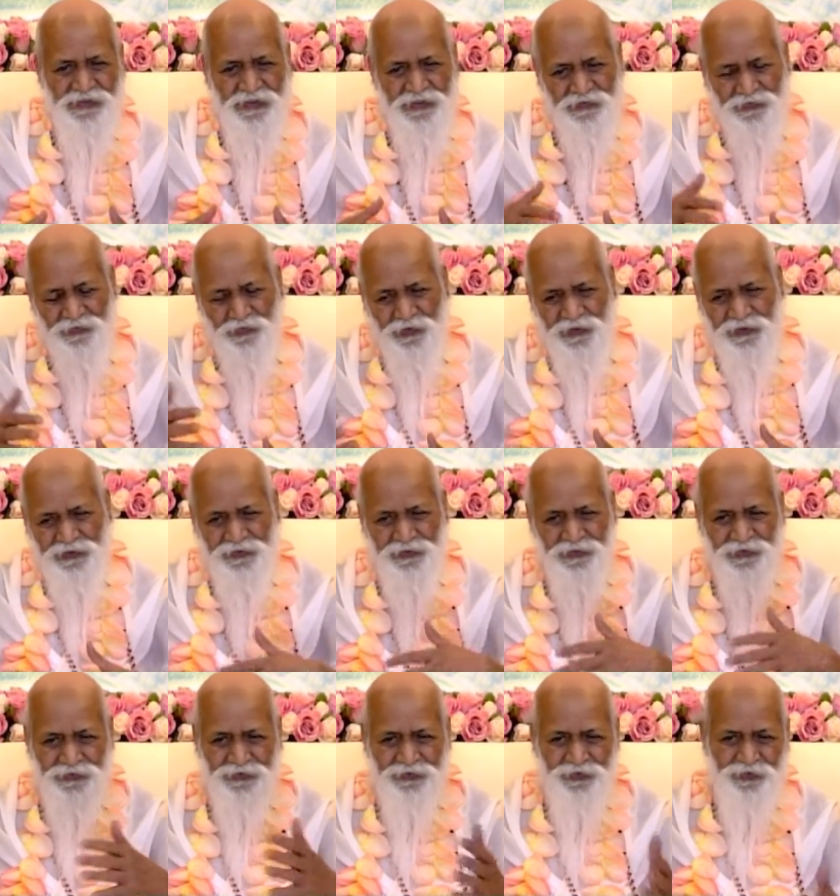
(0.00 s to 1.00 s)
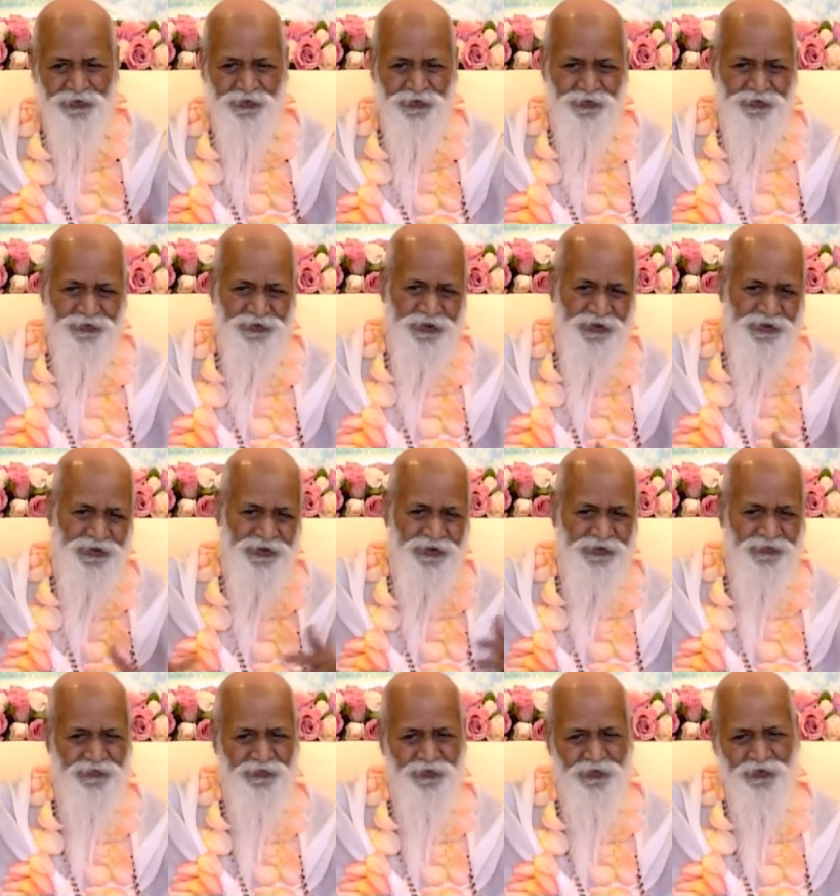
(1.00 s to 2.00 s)
and one, two,
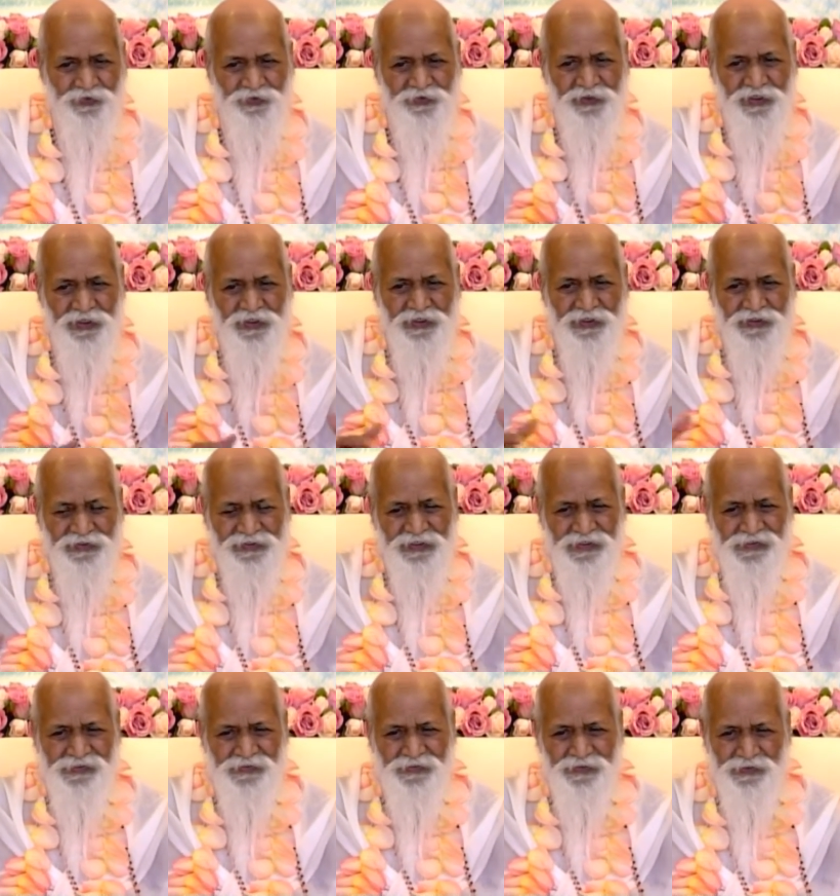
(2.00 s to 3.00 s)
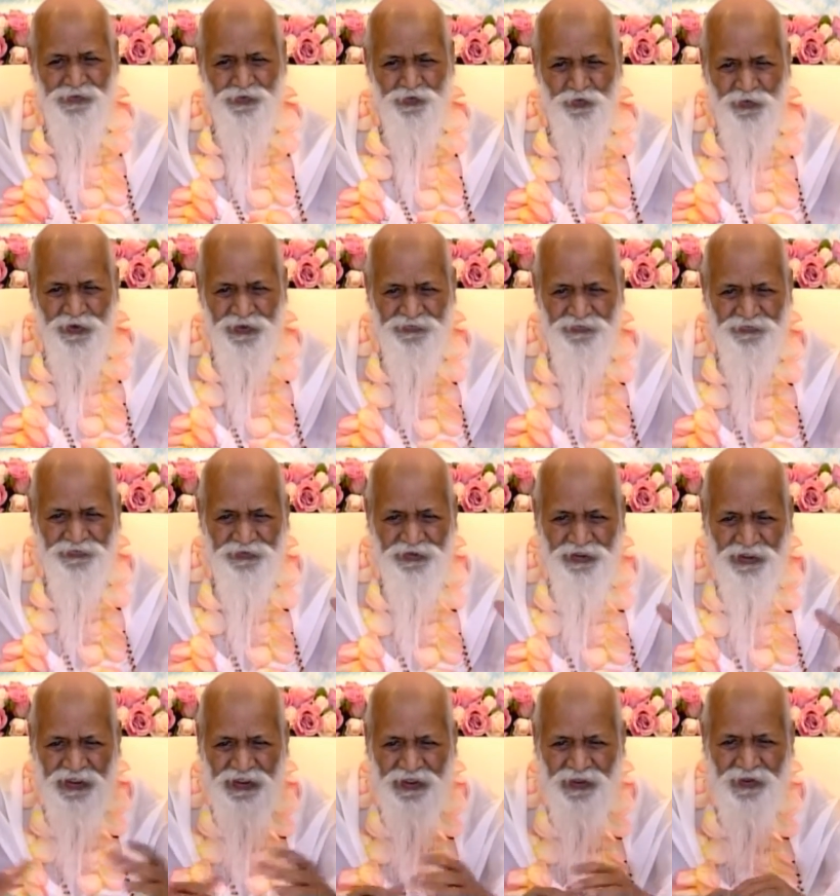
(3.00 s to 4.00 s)
three, four. Just this one
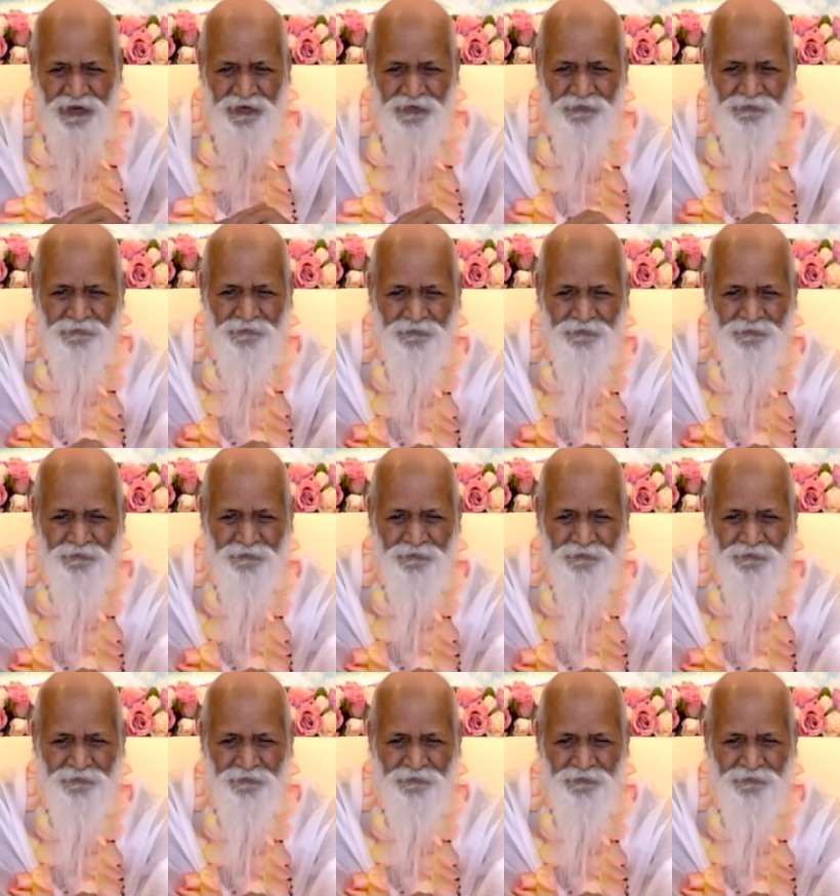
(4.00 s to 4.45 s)
thing,